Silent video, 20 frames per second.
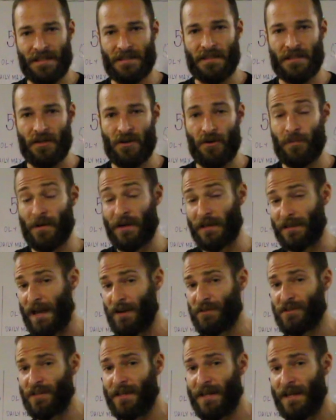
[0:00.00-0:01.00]
skill, but
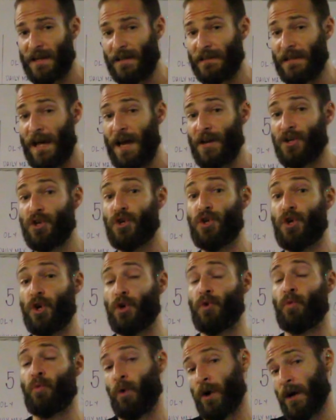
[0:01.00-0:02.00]
allows you to get a lot of
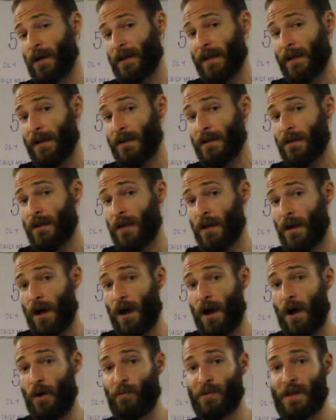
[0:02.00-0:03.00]
good work in
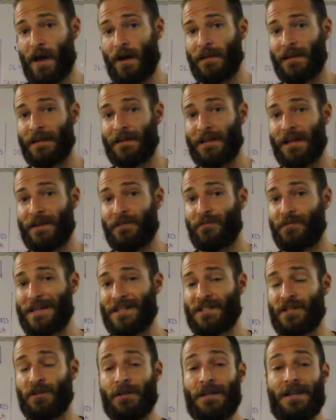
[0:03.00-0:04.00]
without
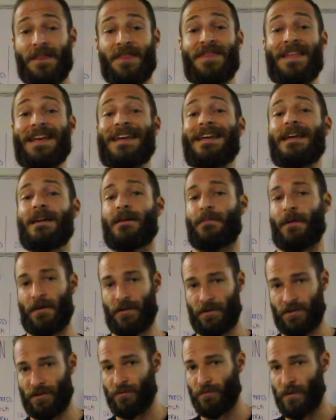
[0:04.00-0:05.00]
necessarily thinking about
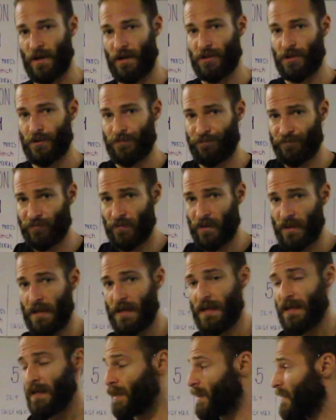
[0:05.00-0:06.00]
it too much.
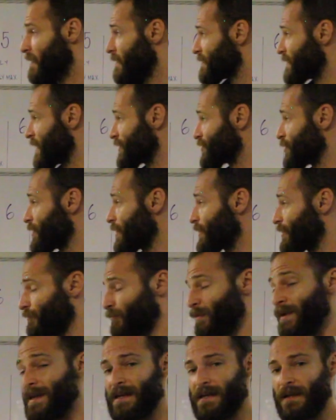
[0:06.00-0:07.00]
Session
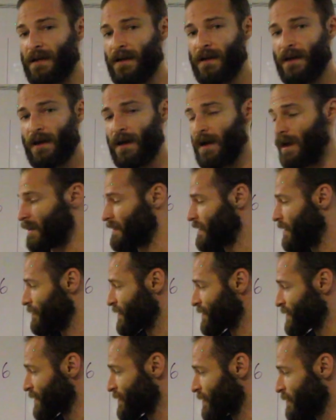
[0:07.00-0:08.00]
3. Now
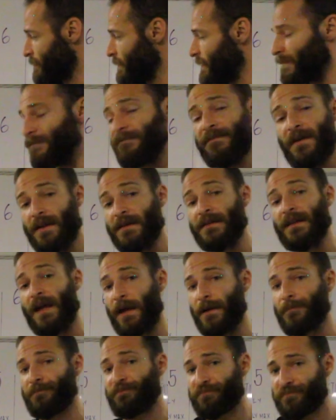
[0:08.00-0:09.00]
this is going to be a fun
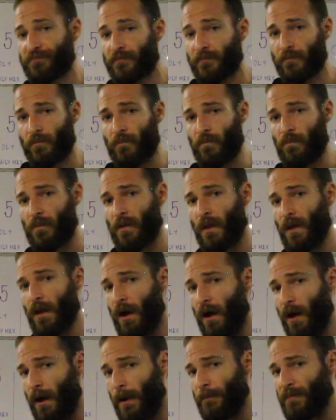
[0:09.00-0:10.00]
day.
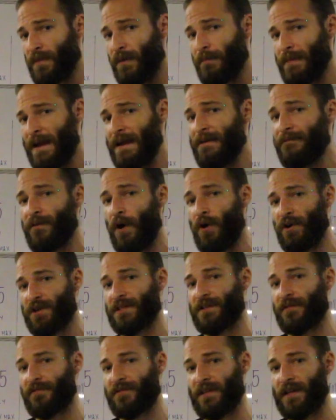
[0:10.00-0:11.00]
The main
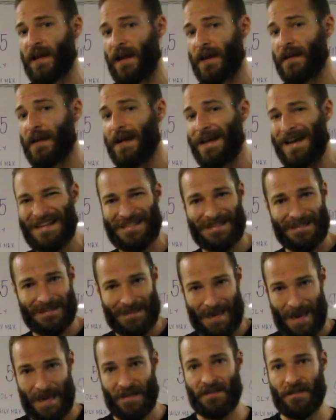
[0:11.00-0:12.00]
focus of today is
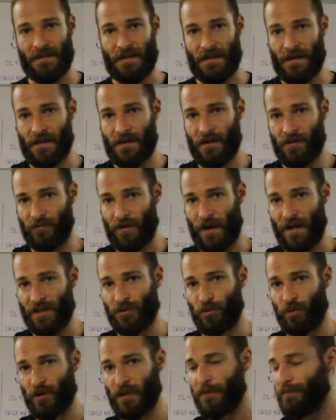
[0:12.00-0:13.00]
intensity, right?
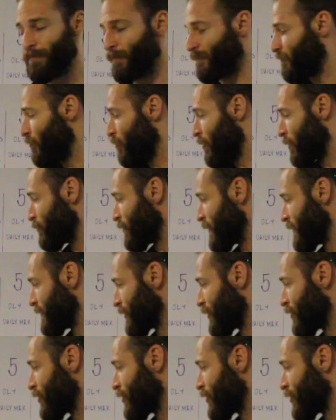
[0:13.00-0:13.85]
So we're going to perform one of the